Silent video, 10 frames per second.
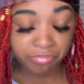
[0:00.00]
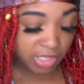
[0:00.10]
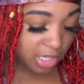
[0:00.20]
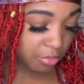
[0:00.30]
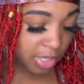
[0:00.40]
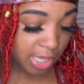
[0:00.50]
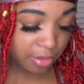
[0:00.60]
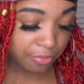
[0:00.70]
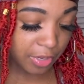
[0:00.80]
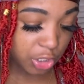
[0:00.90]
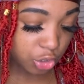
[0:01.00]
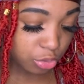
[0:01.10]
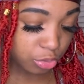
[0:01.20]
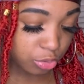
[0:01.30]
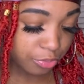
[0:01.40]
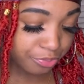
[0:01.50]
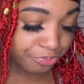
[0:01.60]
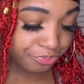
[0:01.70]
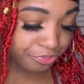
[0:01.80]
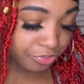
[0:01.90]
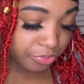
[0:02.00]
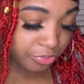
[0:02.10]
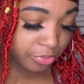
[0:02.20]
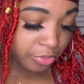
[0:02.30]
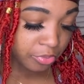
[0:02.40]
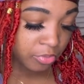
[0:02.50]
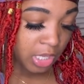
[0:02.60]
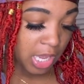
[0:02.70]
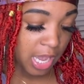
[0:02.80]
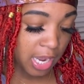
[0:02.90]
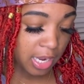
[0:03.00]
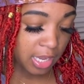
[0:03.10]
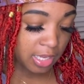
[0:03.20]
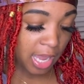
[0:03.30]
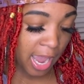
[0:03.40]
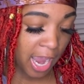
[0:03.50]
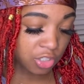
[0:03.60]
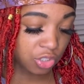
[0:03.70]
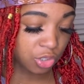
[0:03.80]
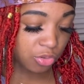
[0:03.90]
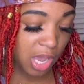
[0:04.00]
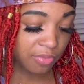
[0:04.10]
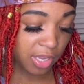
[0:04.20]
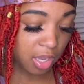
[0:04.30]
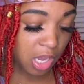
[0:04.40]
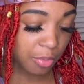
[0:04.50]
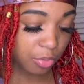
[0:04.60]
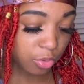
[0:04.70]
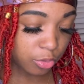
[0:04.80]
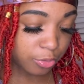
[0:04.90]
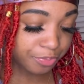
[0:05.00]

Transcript: Get me like a facial. And I actually do have like a couple